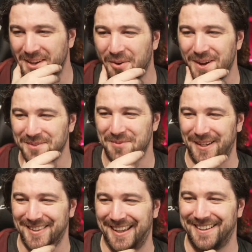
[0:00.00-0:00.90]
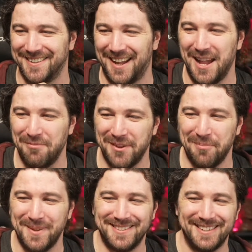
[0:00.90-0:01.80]
will land.
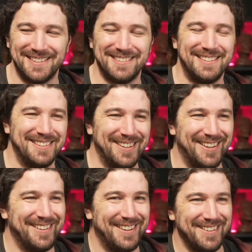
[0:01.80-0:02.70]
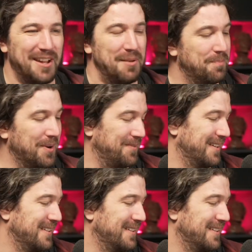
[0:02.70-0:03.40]
IPv6, Perfect.